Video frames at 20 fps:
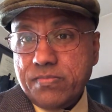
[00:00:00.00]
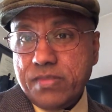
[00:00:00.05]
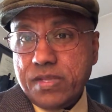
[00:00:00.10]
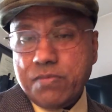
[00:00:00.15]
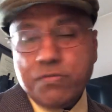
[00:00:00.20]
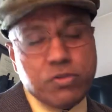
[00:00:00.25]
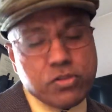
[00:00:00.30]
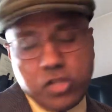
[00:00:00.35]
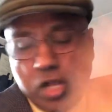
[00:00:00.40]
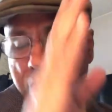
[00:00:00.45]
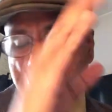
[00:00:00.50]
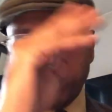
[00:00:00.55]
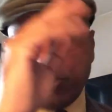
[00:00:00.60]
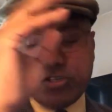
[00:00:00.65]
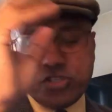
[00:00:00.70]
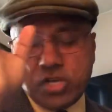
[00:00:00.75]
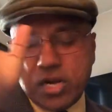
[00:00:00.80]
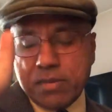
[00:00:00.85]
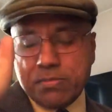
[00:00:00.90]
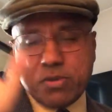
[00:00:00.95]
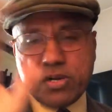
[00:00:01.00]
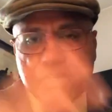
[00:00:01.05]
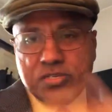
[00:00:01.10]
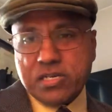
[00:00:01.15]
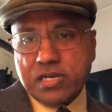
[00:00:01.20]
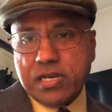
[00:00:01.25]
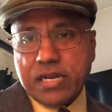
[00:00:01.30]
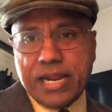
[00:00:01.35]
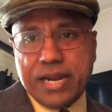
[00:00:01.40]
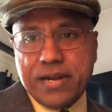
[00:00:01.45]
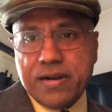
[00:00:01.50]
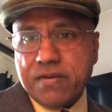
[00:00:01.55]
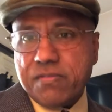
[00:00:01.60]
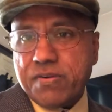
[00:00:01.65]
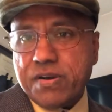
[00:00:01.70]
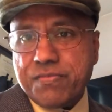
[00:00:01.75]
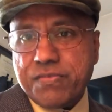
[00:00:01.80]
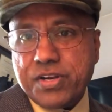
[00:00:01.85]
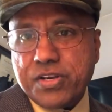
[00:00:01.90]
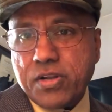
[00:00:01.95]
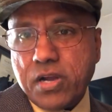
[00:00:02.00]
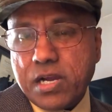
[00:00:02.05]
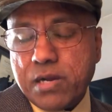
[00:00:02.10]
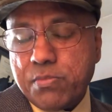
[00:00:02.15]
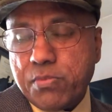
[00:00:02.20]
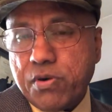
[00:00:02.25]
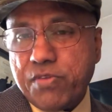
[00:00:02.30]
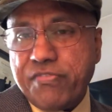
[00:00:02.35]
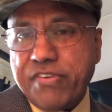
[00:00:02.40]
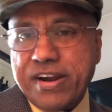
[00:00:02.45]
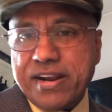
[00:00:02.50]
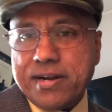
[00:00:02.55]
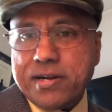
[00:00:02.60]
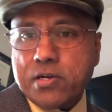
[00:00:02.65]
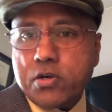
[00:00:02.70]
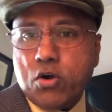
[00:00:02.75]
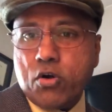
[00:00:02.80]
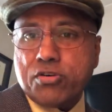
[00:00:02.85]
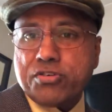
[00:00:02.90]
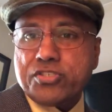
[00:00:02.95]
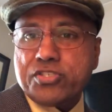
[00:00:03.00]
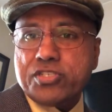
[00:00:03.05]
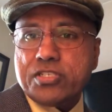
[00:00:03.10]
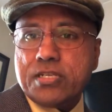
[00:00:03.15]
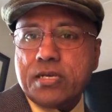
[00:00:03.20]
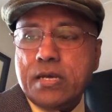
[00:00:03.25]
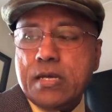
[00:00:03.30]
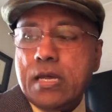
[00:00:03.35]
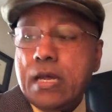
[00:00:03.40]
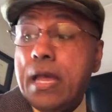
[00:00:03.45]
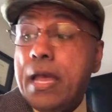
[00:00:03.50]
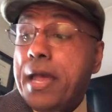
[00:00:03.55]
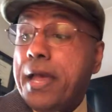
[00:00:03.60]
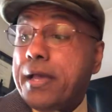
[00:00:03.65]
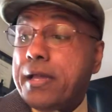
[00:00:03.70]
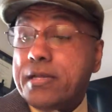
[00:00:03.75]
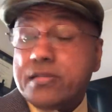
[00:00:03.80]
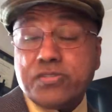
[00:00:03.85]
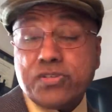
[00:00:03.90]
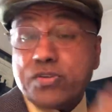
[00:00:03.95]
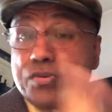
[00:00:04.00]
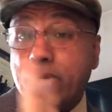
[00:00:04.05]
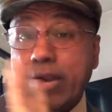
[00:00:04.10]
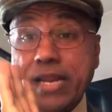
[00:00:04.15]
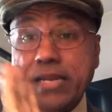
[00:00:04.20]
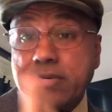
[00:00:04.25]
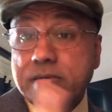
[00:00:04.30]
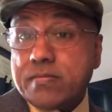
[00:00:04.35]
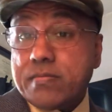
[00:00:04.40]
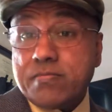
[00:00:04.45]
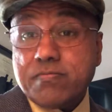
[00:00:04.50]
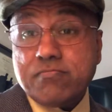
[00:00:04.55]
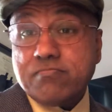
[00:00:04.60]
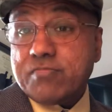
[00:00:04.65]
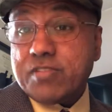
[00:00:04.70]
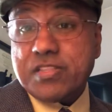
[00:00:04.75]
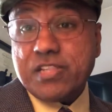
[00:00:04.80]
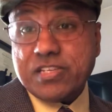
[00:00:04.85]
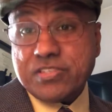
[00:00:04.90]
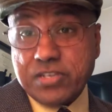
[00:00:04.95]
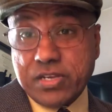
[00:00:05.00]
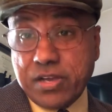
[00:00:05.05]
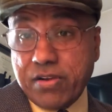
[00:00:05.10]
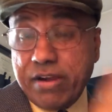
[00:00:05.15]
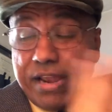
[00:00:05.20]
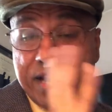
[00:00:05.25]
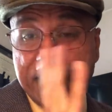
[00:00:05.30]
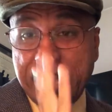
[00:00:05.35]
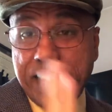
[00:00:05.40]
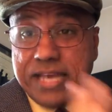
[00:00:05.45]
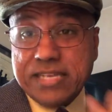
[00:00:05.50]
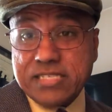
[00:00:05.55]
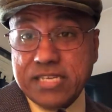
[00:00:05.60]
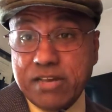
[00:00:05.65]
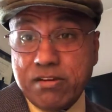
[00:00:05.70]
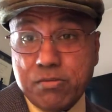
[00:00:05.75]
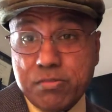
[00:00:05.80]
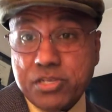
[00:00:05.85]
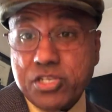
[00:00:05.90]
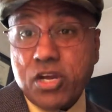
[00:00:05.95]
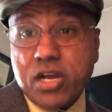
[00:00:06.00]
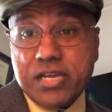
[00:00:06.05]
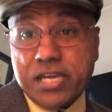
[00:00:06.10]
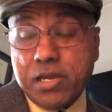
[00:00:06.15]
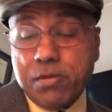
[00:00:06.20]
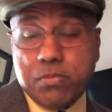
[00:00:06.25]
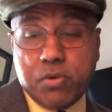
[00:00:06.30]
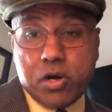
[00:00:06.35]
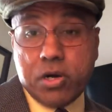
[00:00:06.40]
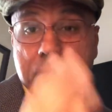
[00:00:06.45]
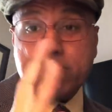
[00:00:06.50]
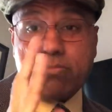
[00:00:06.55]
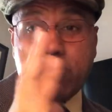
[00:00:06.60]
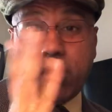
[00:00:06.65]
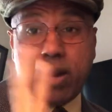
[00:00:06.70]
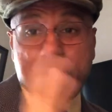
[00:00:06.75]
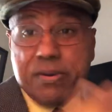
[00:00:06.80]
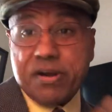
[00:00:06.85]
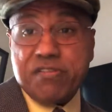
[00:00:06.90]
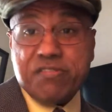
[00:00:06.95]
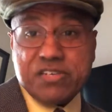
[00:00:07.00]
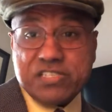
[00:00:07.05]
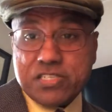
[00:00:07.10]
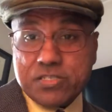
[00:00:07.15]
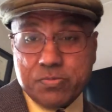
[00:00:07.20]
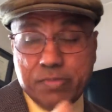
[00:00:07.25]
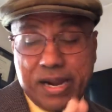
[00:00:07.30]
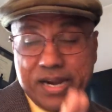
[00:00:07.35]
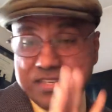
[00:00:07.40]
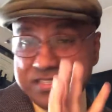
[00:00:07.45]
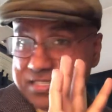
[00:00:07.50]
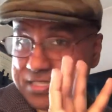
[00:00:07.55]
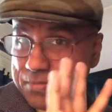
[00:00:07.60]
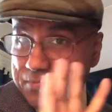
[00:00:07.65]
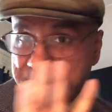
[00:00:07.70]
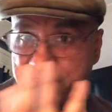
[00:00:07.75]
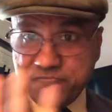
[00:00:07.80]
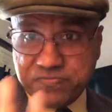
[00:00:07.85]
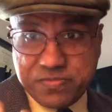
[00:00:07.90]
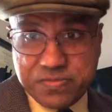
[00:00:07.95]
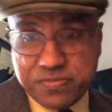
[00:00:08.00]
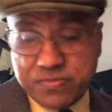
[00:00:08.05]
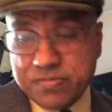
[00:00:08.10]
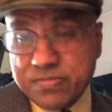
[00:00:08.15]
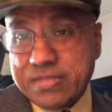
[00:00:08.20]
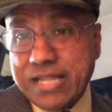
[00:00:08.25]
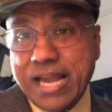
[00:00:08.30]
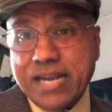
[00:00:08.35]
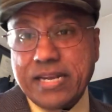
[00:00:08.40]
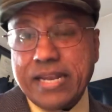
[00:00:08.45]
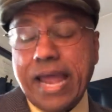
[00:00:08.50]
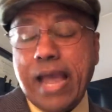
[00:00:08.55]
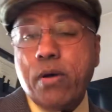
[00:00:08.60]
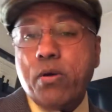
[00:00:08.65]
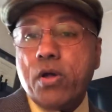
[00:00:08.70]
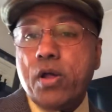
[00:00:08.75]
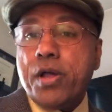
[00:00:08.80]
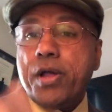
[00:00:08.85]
We'll talk about John Marshall later when we talk about federal courts. It's a great, there's a great case I will be talking about, Marbury versus Madison, not now.